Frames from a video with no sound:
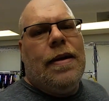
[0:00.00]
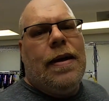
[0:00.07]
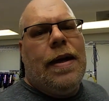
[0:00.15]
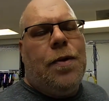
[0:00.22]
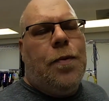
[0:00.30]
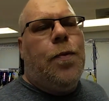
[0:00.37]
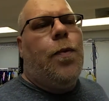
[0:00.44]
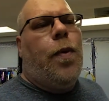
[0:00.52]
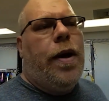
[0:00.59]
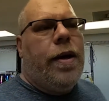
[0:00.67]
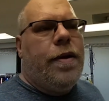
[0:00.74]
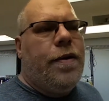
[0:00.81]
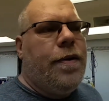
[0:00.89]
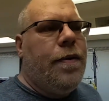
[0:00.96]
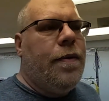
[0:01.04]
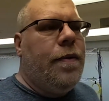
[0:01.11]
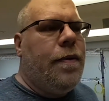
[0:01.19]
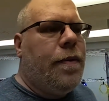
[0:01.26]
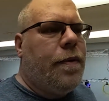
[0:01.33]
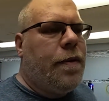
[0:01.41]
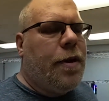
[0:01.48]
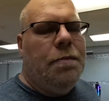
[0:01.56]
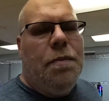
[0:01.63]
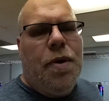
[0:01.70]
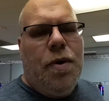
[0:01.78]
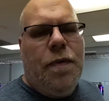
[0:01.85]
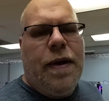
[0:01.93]
I don't want to
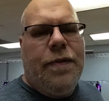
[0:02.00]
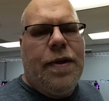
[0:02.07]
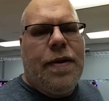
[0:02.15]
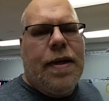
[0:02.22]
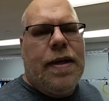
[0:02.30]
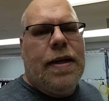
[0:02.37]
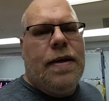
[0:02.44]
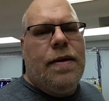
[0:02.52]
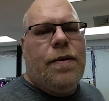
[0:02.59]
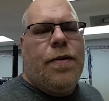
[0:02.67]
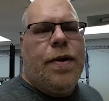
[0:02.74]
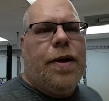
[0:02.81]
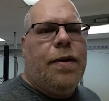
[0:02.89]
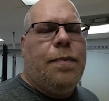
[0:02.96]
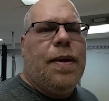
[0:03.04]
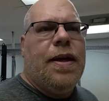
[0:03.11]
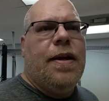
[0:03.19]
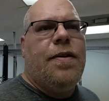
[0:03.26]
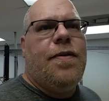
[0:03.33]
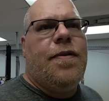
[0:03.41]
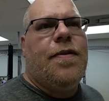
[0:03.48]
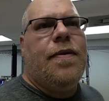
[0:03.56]
move everything to another place.